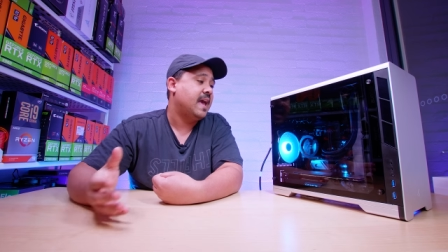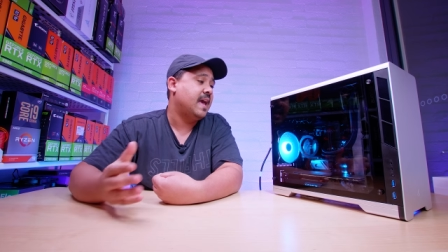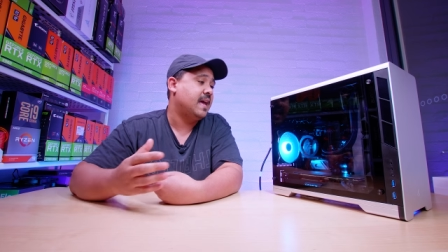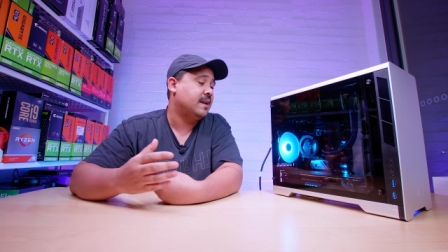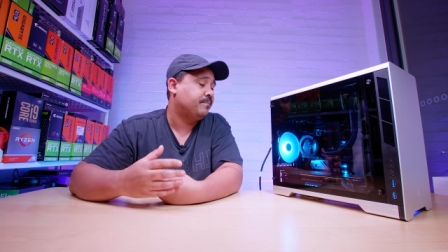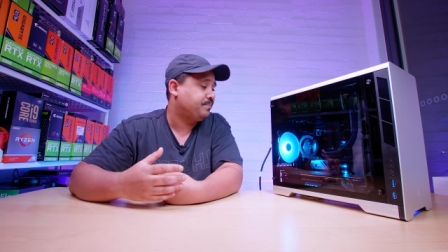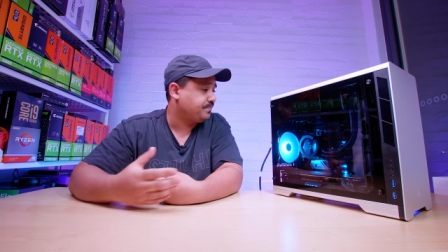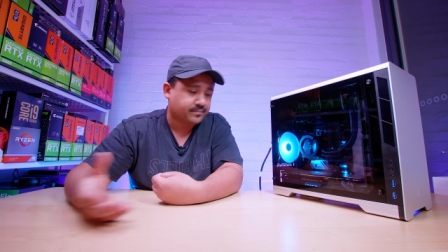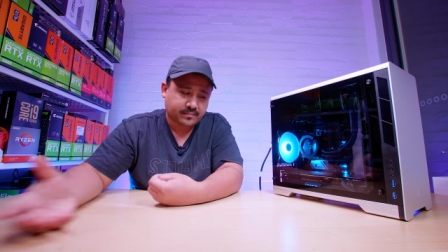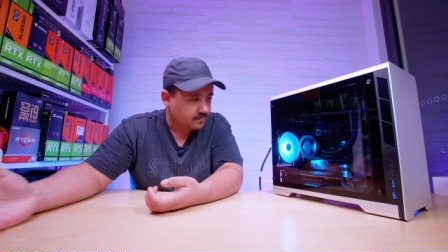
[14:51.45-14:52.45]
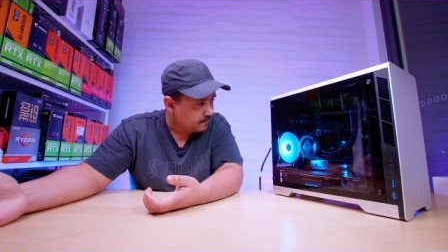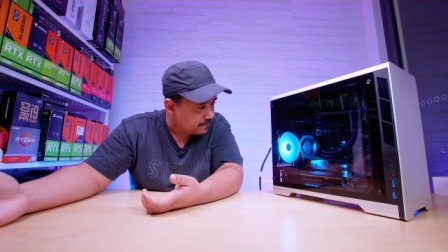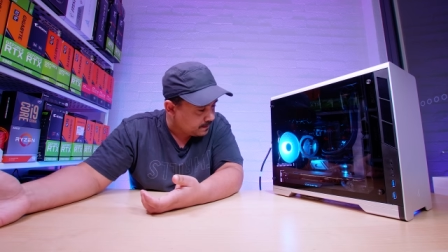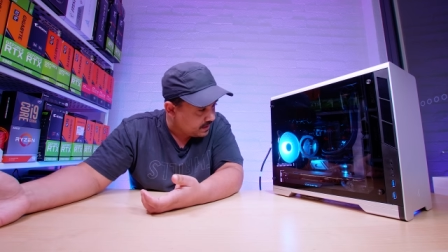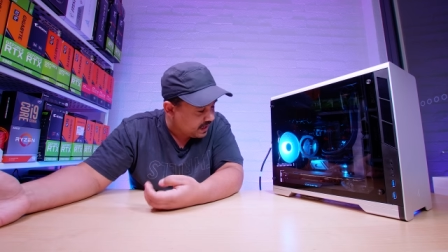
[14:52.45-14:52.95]
And
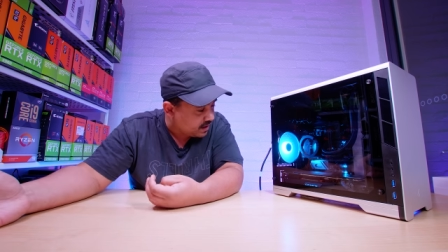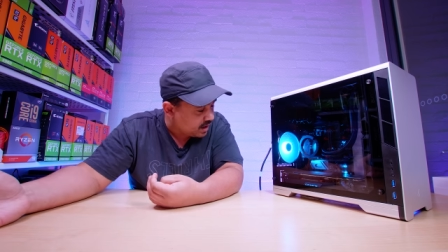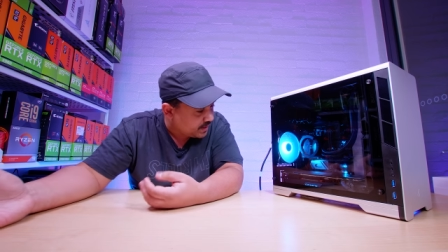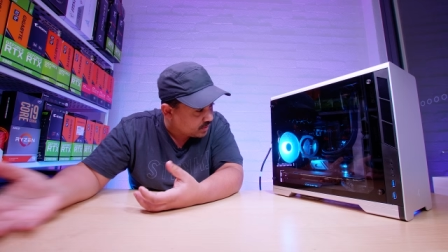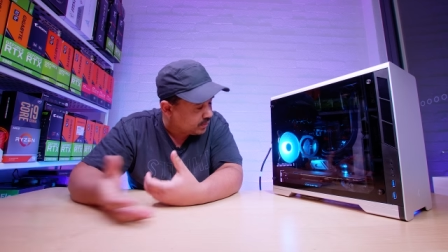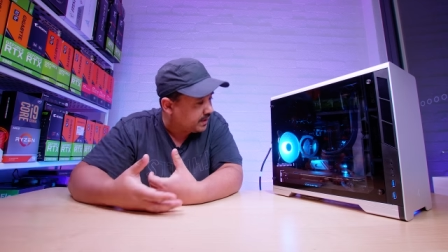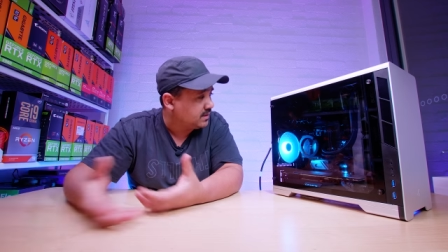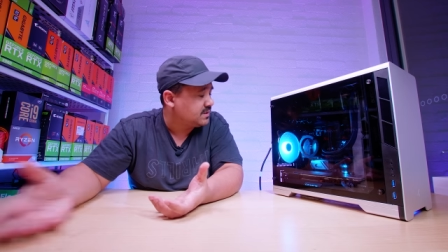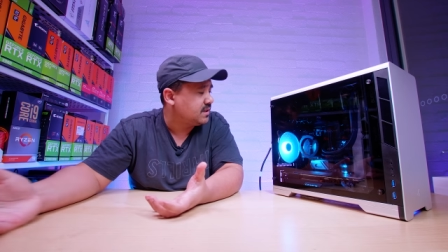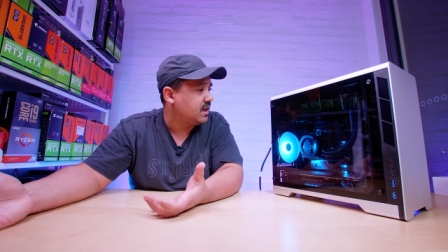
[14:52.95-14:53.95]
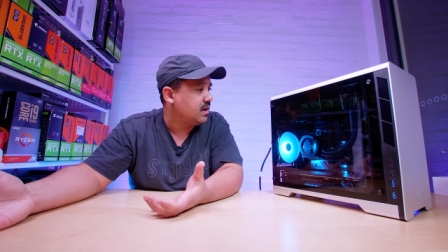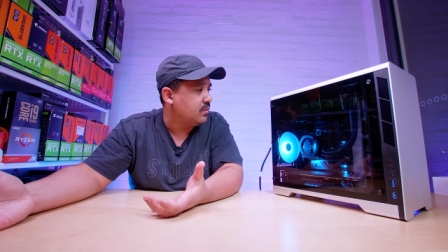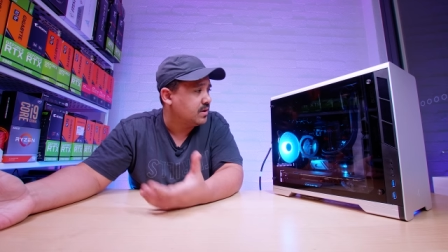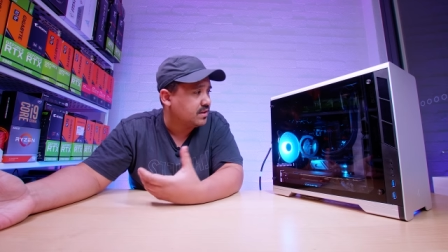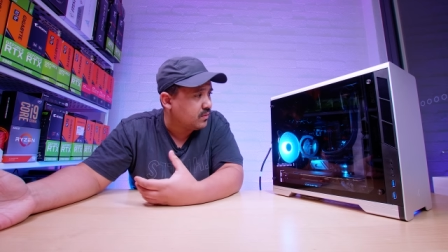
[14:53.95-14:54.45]
yeah, I mean, what else did I
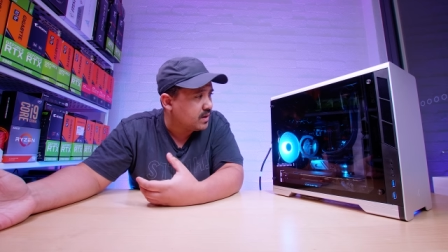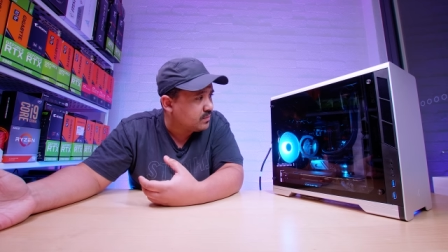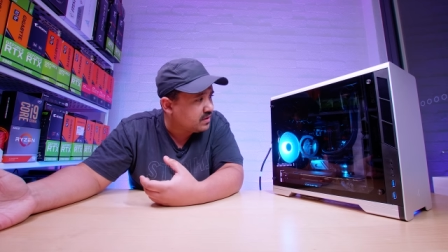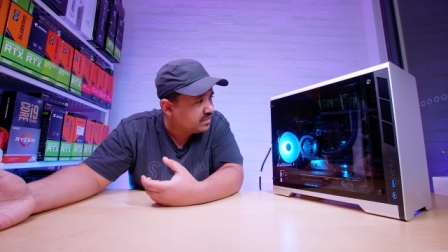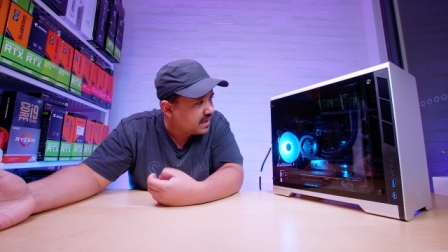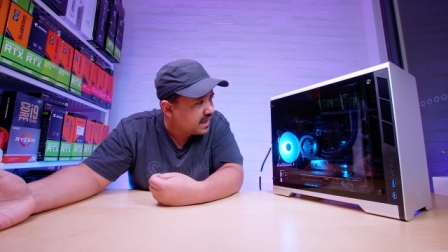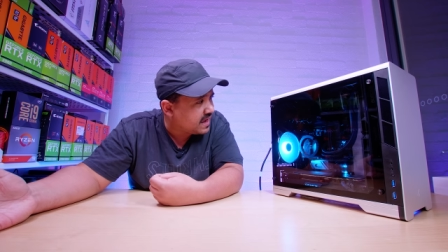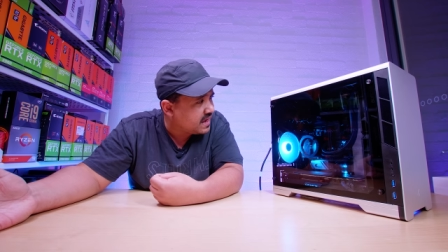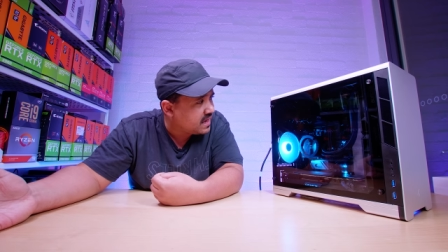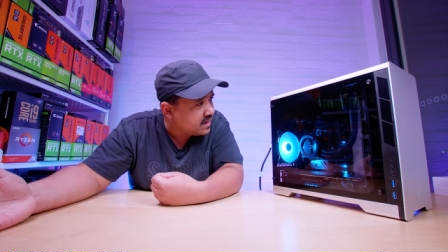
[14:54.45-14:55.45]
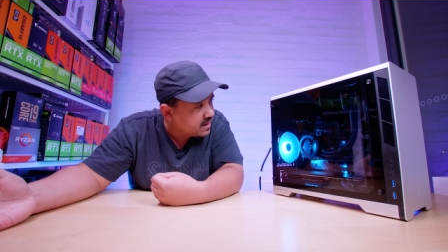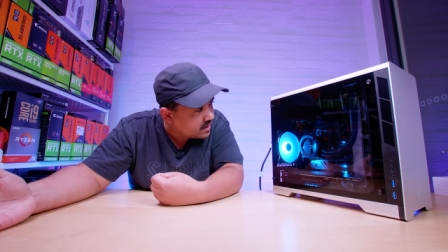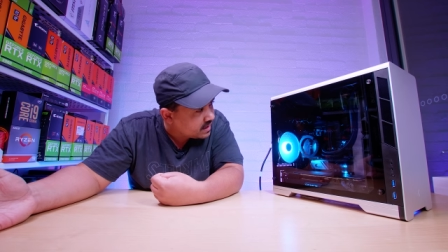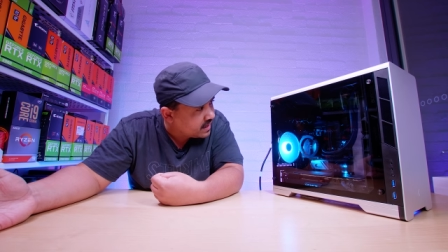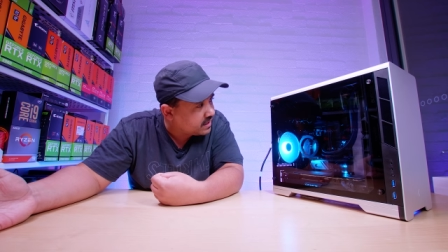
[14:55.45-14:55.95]
go with? I went with a
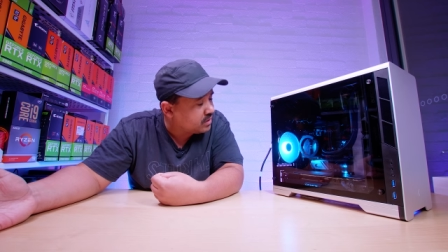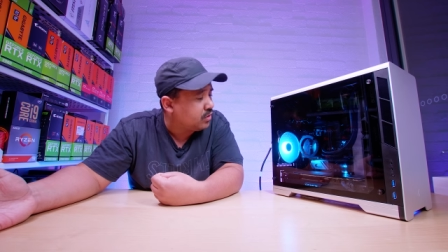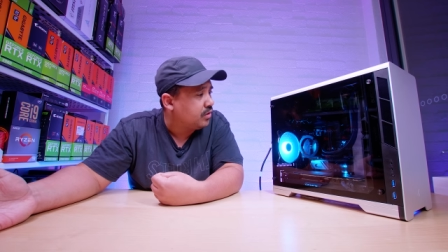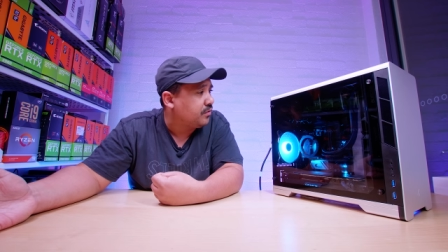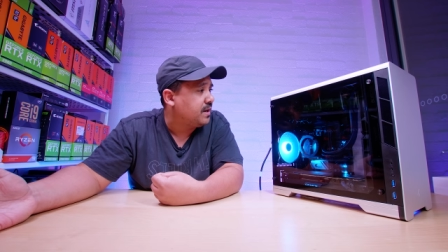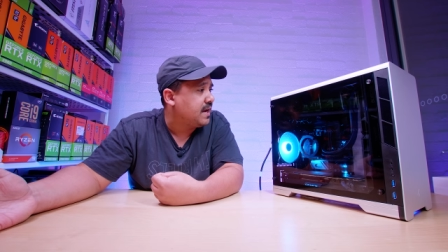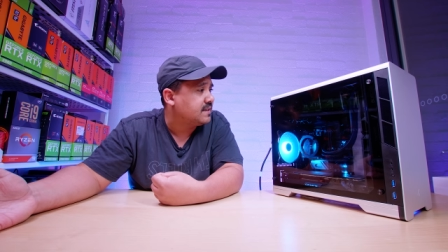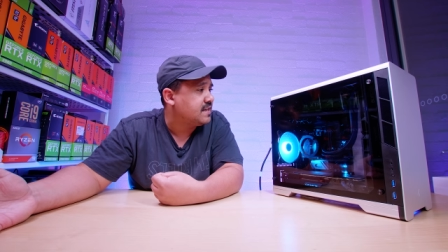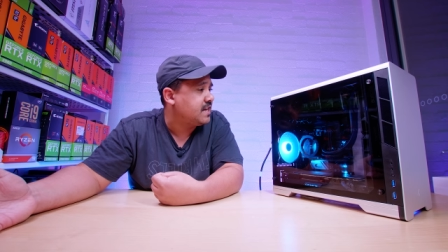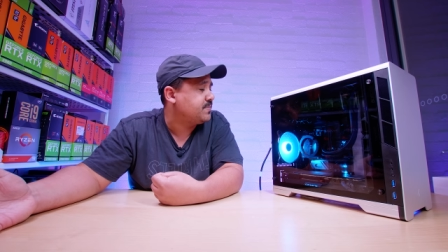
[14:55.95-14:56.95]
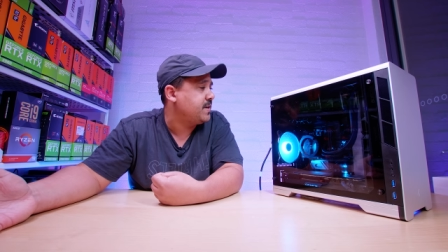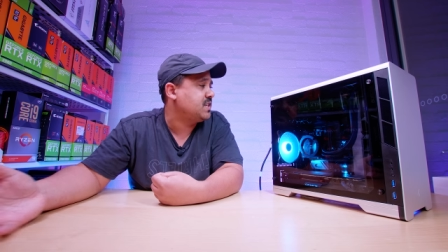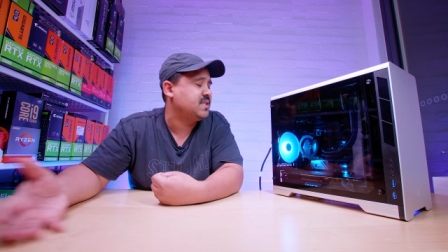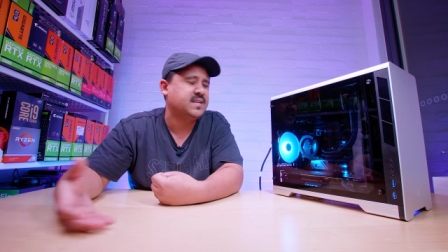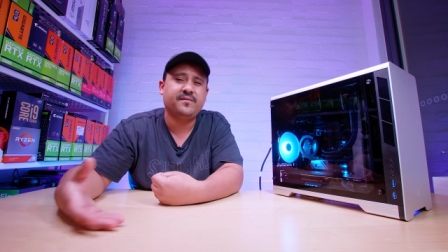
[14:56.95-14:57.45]
core reactor
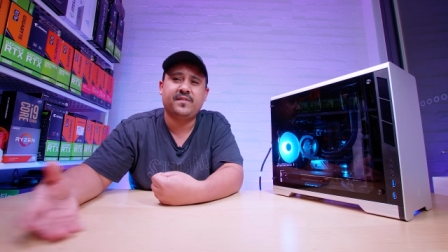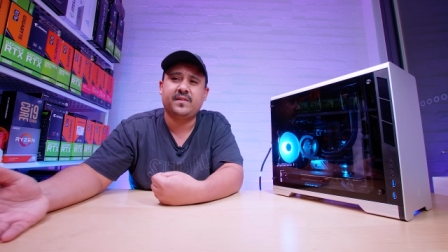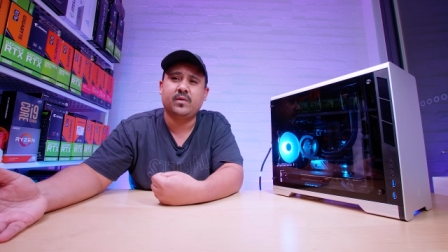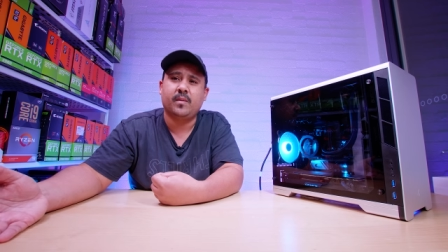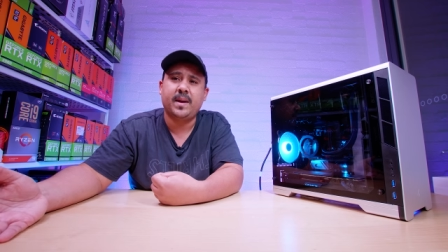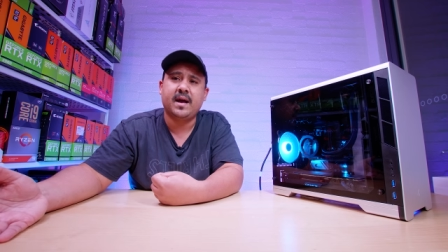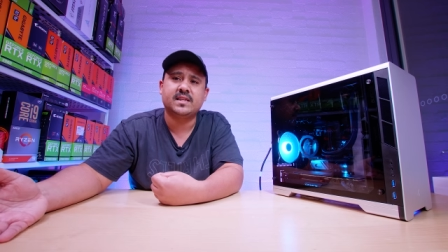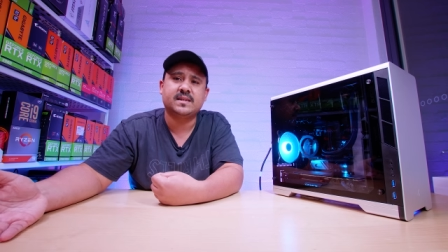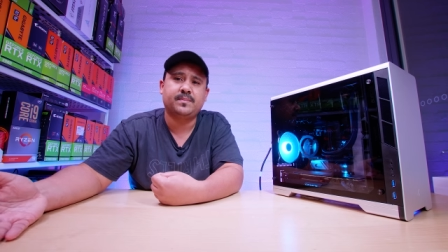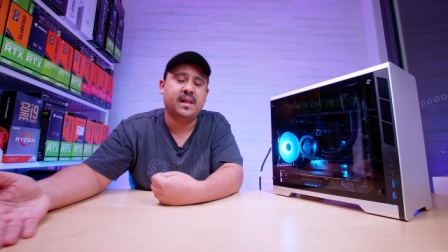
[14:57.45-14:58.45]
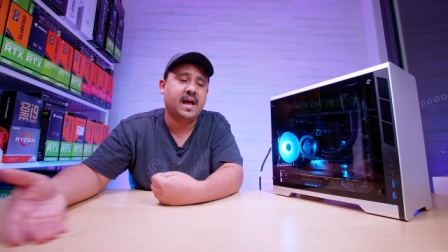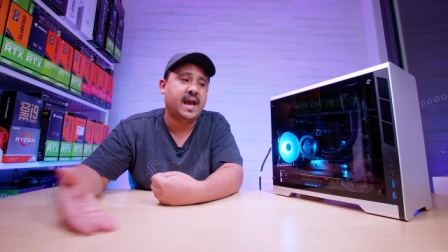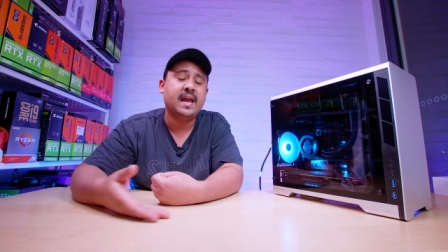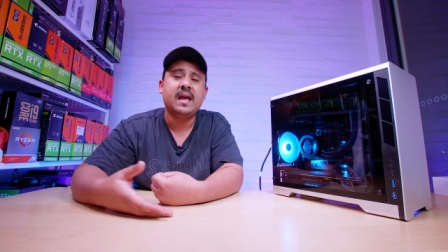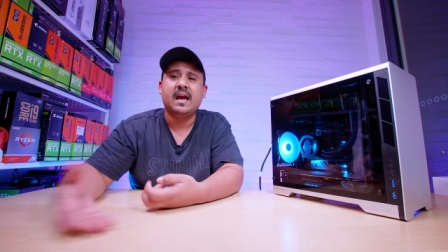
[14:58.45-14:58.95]
XPG 750 watt power
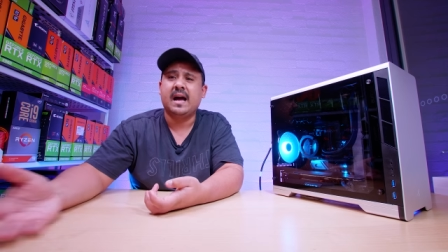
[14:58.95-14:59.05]
supply.